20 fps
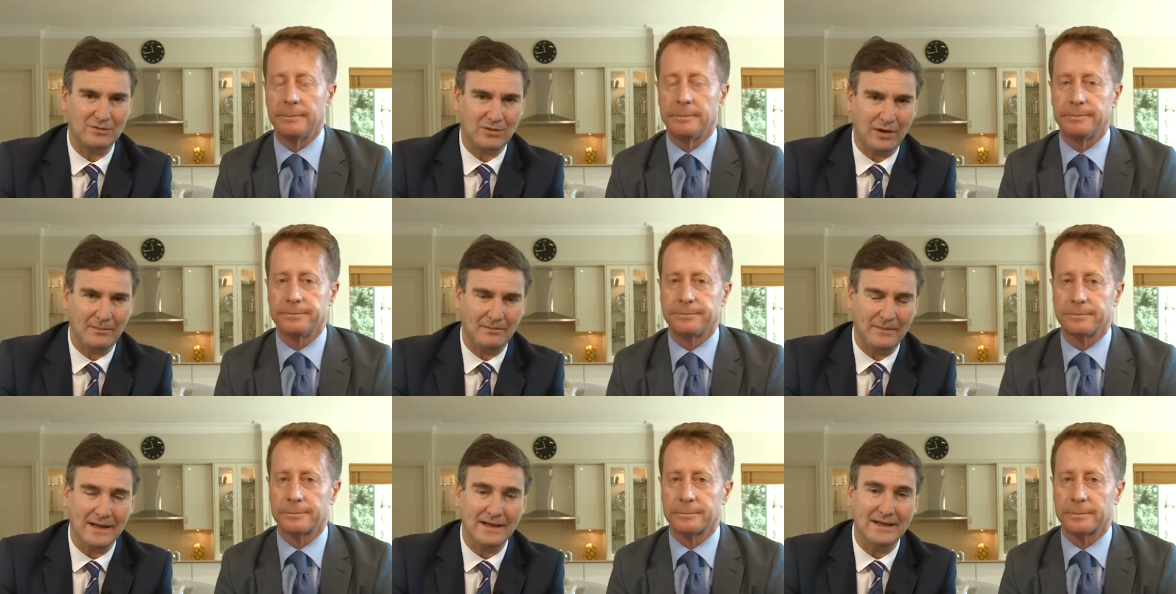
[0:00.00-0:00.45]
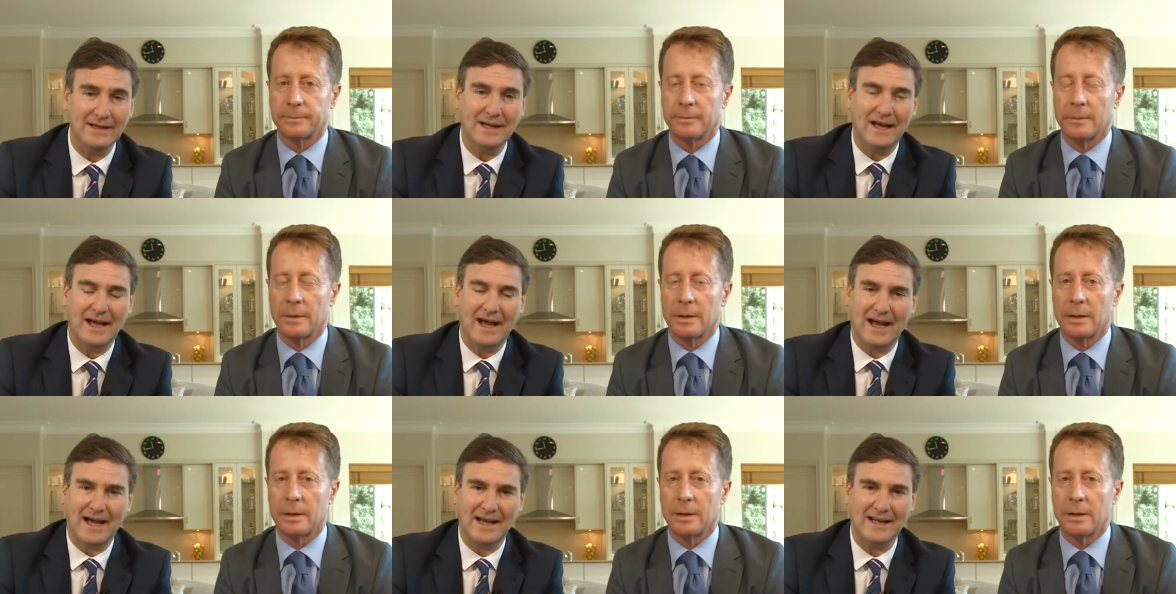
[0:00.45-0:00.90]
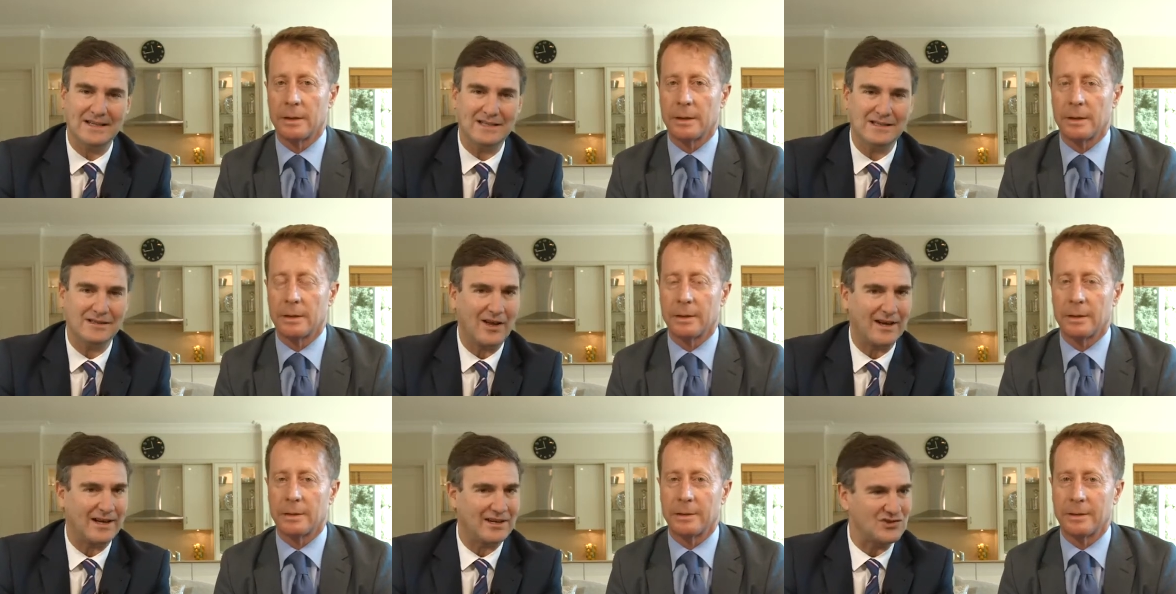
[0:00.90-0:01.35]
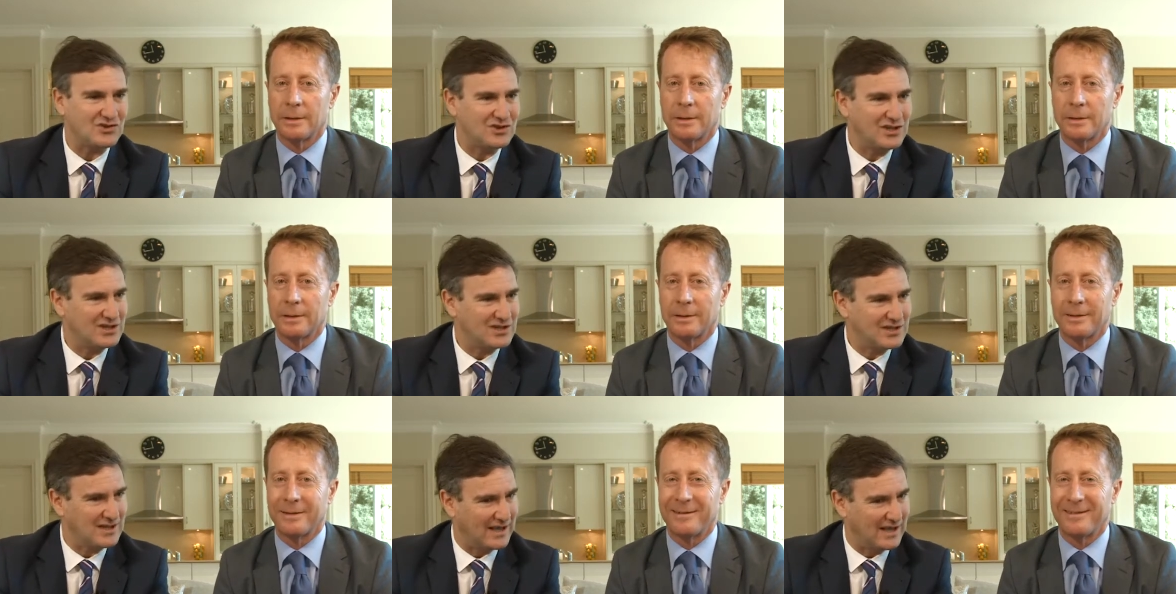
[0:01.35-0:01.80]
Speaker 1: what I meant. Uh, it is like a
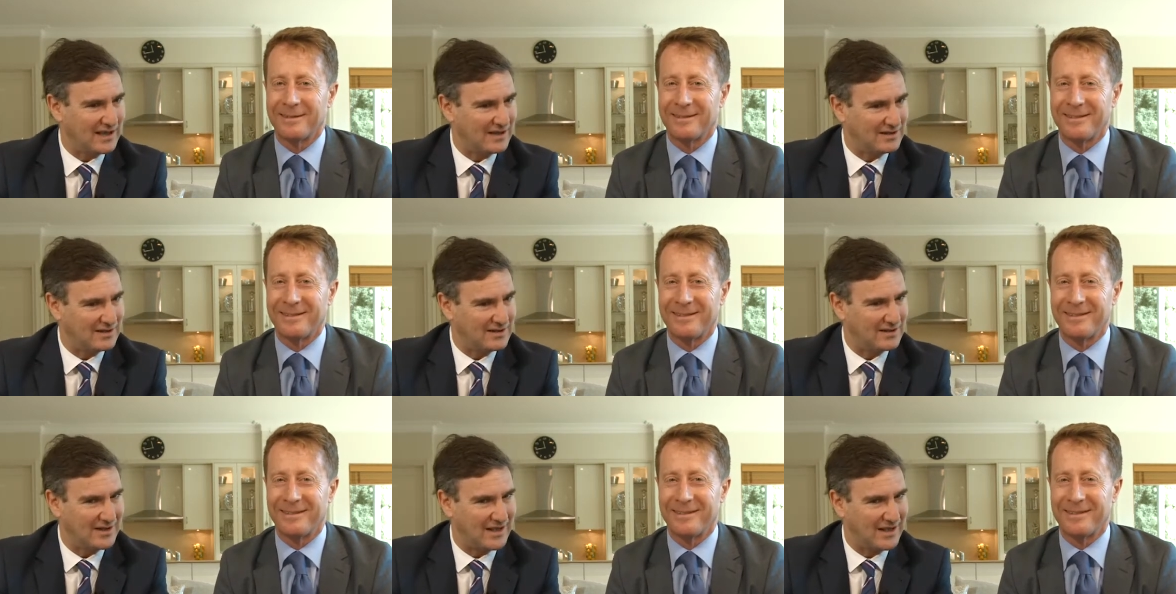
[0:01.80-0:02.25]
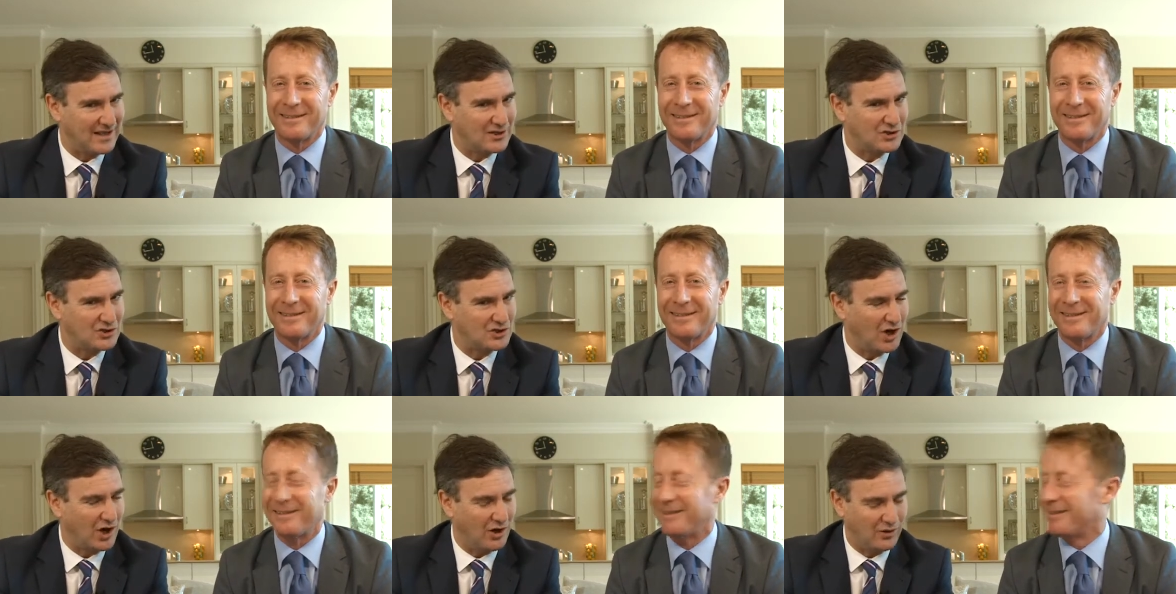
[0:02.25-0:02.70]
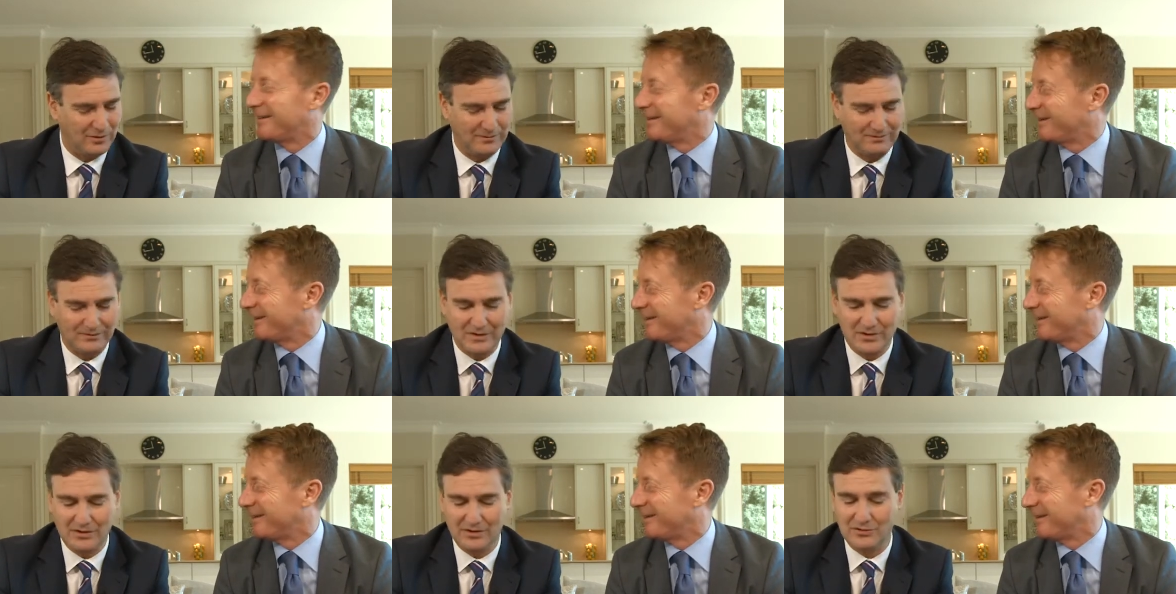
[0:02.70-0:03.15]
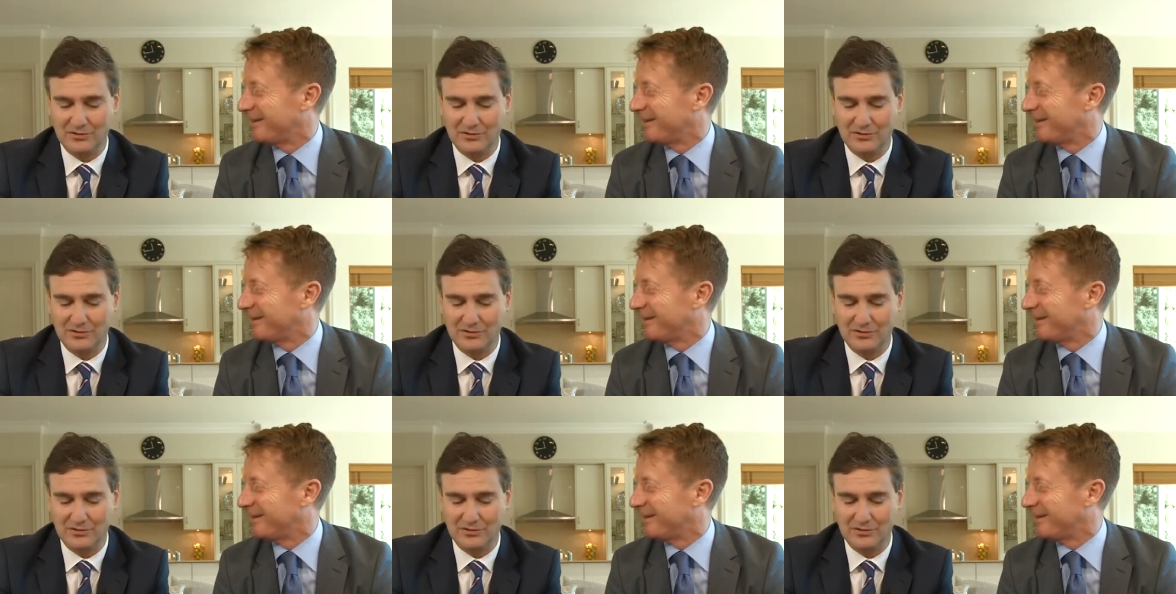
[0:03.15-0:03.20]
sister uh, show to